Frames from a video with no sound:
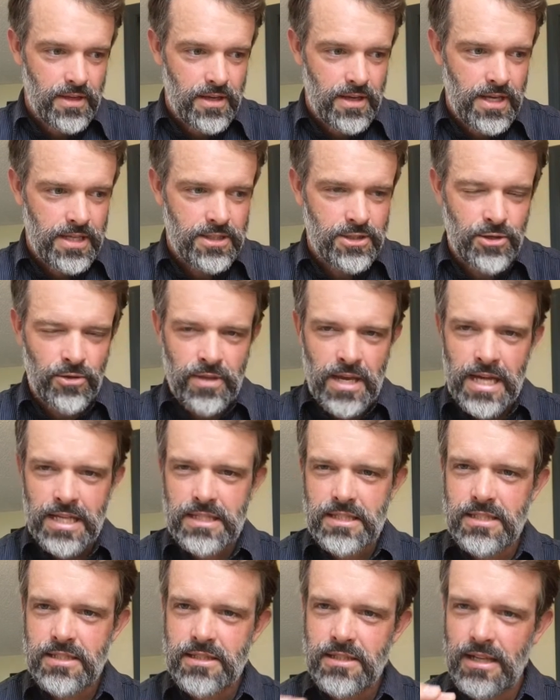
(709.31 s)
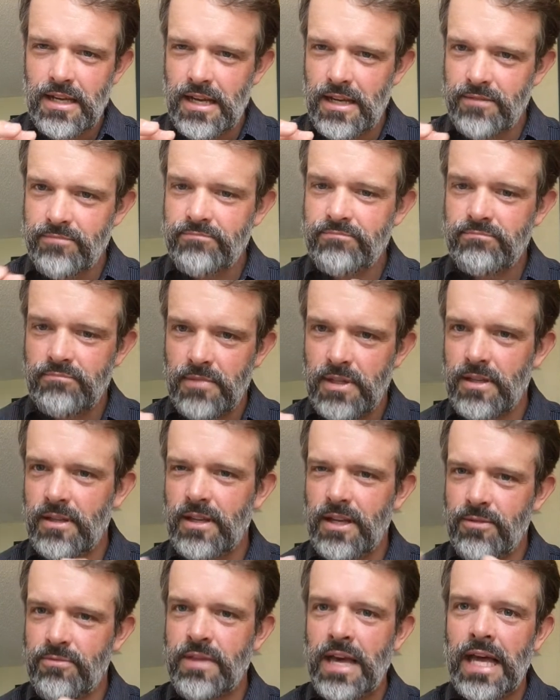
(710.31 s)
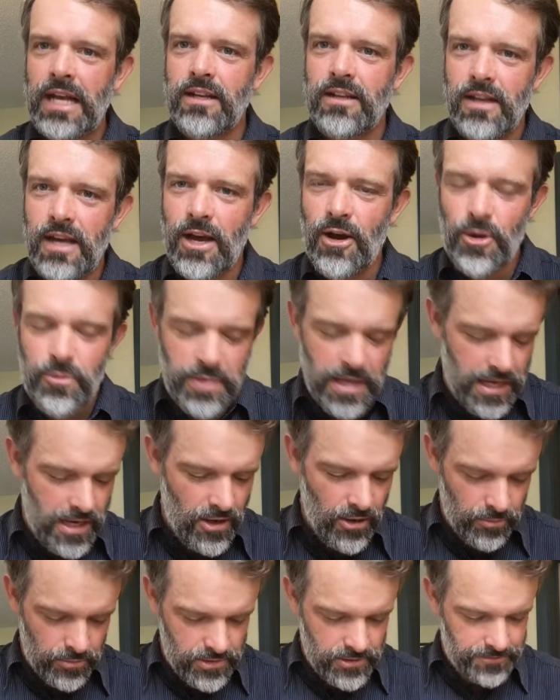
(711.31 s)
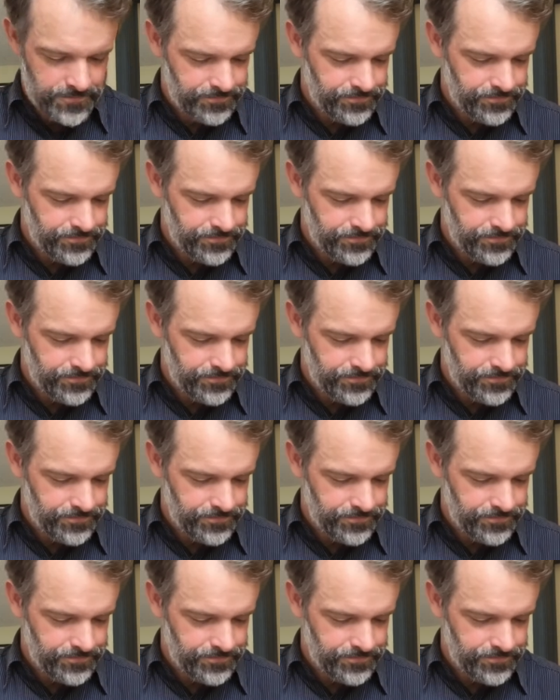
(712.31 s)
And so that's, I hope that helps.